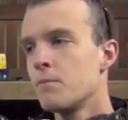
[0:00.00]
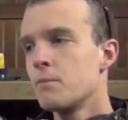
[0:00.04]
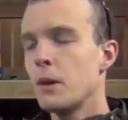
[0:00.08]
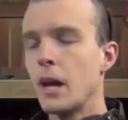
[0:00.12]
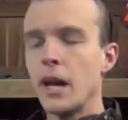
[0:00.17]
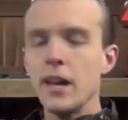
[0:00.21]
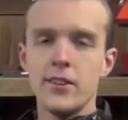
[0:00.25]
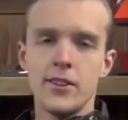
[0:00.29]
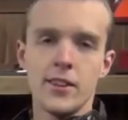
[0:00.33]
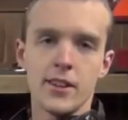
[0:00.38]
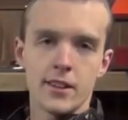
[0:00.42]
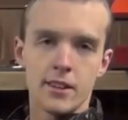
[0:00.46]

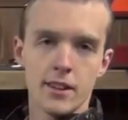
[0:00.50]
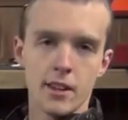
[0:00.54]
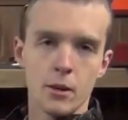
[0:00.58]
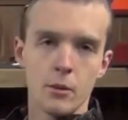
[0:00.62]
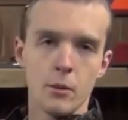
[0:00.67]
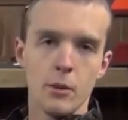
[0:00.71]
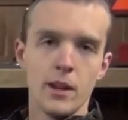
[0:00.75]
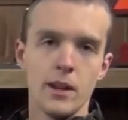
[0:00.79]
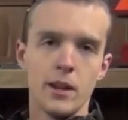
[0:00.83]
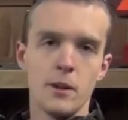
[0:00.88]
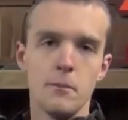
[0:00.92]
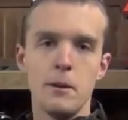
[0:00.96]
Basically,
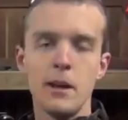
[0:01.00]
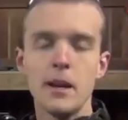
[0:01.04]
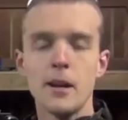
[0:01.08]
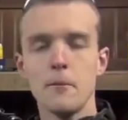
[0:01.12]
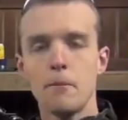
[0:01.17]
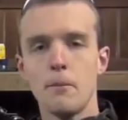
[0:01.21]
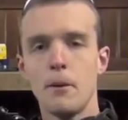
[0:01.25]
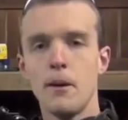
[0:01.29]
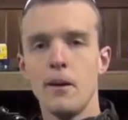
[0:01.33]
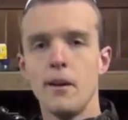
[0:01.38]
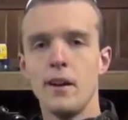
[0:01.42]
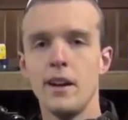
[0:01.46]
when they make a
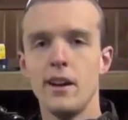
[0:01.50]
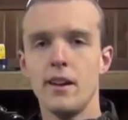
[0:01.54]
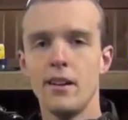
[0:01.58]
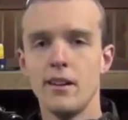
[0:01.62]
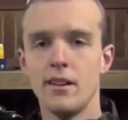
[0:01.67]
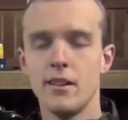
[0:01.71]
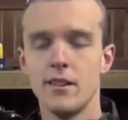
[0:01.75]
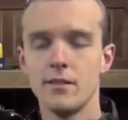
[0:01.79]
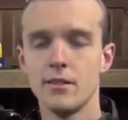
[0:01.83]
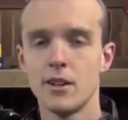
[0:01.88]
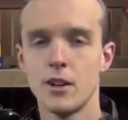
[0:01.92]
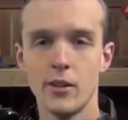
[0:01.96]
part out
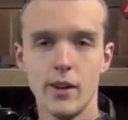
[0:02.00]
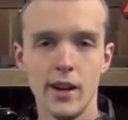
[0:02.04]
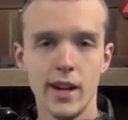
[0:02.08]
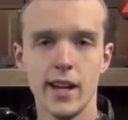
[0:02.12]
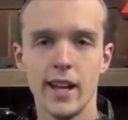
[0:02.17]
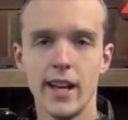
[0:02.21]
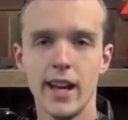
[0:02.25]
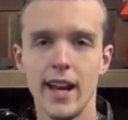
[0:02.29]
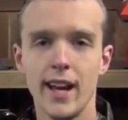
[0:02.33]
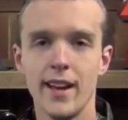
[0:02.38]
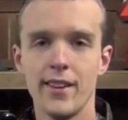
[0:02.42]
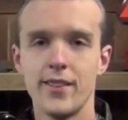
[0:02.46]
of gray
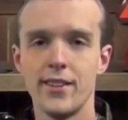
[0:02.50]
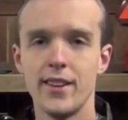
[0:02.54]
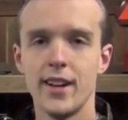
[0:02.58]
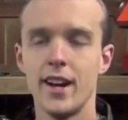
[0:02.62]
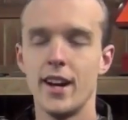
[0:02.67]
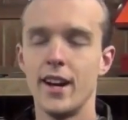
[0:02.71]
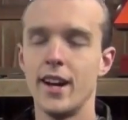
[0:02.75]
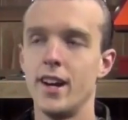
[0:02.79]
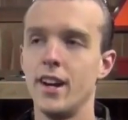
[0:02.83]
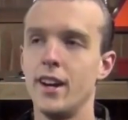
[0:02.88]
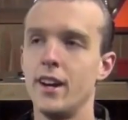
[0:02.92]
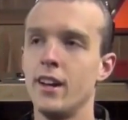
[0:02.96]
cast
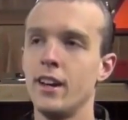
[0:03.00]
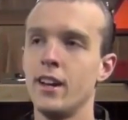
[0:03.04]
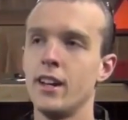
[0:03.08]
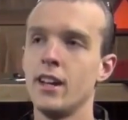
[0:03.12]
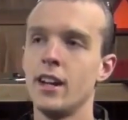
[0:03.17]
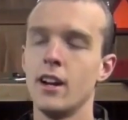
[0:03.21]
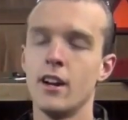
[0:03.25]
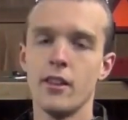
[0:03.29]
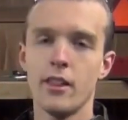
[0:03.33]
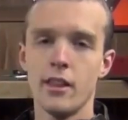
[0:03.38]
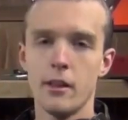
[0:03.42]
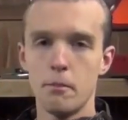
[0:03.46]
iron,
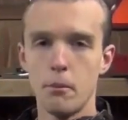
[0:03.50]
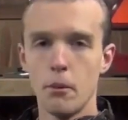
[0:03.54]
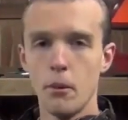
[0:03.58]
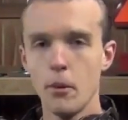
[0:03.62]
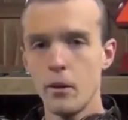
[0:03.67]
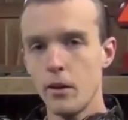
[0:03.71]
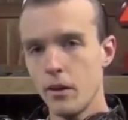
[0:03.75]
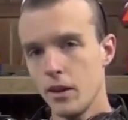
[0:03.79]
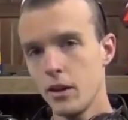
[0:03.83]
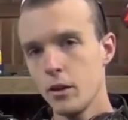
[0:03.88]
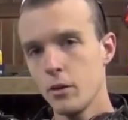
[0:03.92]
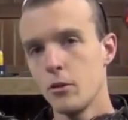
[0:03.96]
you know, they
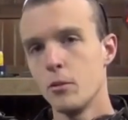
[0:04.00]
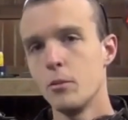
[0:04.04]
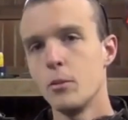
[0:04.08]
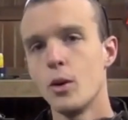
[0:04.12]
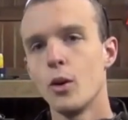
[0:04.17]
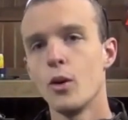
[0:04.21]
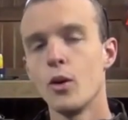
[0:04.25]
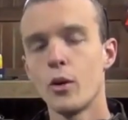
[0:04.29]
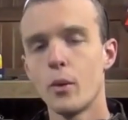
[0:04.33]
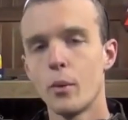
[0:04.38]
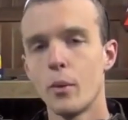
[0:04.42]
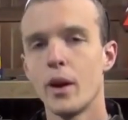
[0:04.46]
pour it into a
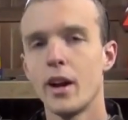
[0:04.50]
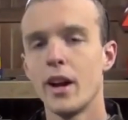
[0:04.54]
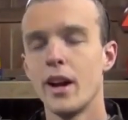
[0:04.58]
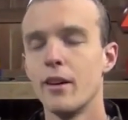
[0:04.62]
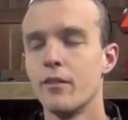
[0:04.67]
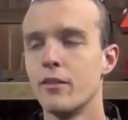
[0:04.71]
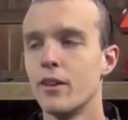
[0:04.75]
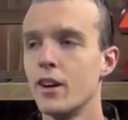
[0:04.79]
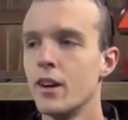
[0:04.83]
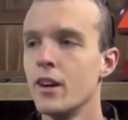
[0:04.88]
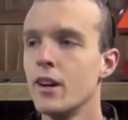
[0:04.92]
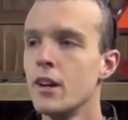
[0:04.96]
mold or
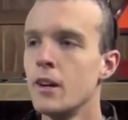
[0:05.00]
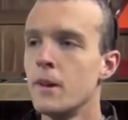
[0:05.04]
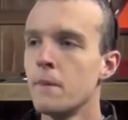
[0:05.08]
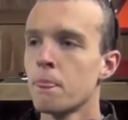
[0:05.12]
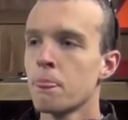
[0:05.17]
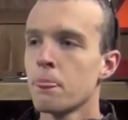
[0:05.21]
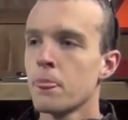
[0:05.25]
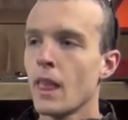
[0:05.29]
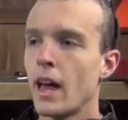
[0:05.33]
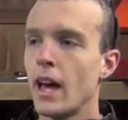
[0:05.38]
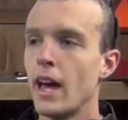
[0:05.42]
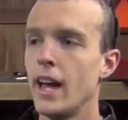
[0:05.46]
whatever,
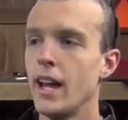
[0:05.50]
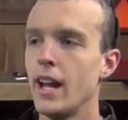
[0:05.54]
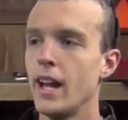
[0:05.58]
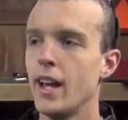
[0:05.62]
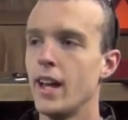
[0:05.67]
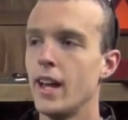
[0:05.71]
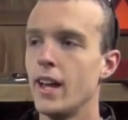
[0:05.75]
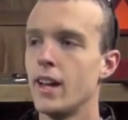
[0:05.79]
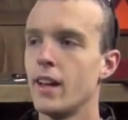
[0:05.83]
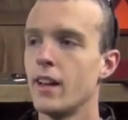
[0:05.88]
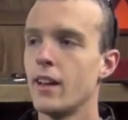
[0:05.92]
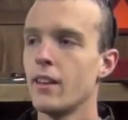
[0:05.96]
and
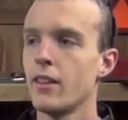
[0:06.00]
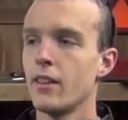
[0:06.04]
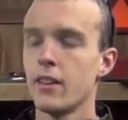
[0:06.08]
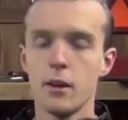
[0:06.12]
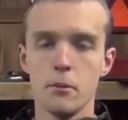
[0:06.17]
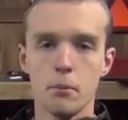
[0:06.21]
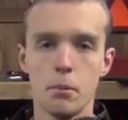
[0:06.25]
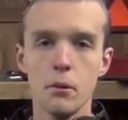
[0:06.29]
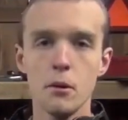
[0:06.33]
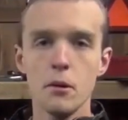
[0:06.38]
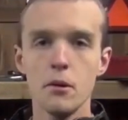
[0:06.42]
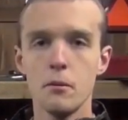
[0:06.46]
then the
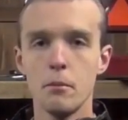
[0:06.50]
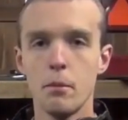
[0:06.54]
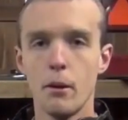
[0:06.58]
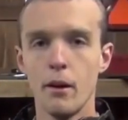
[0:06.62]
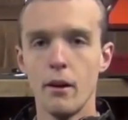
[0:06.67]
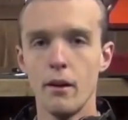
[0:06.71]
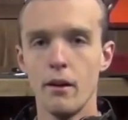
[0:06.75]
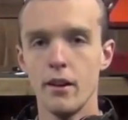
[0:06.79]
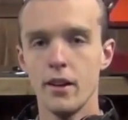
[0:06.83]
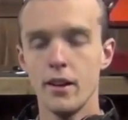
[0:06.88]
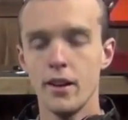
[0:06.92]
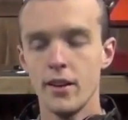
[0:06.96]
important
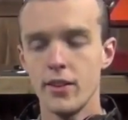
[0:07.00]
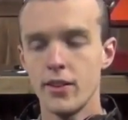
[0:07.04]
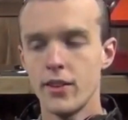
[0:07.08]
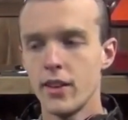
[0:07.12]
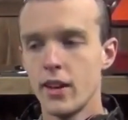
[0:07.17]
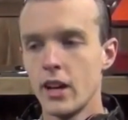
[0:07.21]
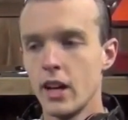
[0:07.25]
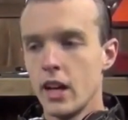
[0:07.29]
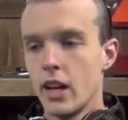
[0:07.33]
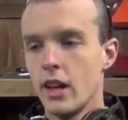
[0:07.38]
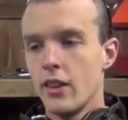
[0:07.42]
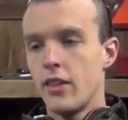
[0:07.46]
part
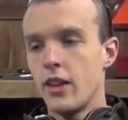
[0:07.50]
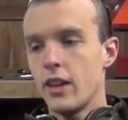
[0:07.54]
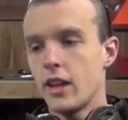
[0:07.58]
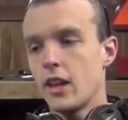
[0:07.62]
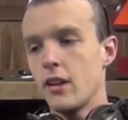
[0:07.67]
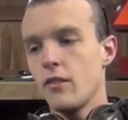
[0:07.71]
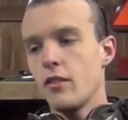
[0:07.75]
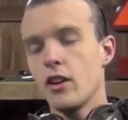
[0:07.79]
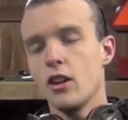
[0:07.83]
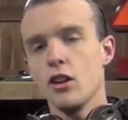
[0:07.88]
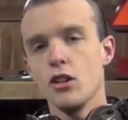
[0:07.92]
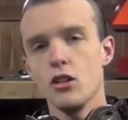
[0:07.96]
is they
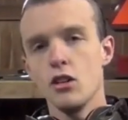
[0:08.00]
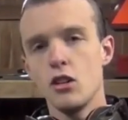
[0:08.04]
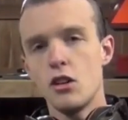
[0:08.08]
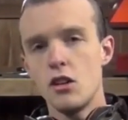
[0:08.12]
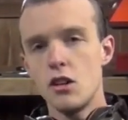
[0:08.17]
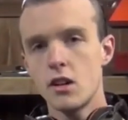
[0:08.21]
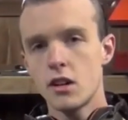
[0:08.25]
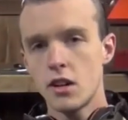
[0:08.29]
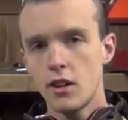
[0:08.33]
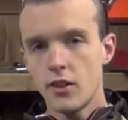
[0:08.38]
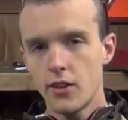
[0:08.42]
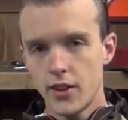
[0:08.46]
give it a
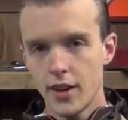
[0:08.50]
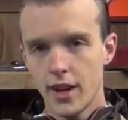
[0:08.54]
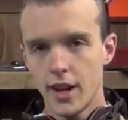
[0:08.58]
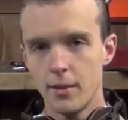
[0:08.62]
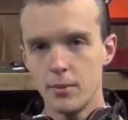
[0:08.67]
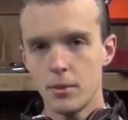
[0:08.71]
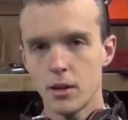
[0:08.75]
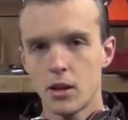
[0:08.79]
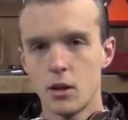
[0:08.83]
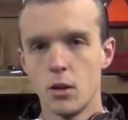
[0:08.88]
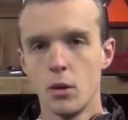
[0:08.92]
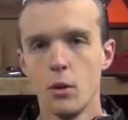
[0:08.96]
longer
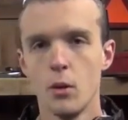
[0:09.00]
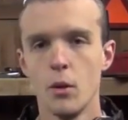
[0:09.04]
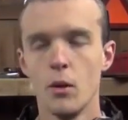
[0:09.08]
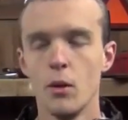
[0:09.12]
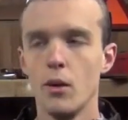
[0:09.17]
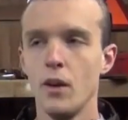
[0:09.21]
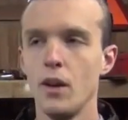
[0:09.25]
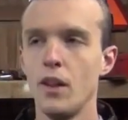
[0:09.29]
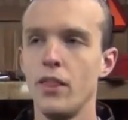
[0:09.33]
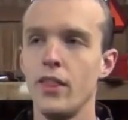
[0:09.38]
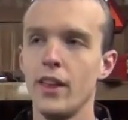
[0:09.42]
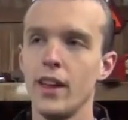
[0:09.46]
time to cool.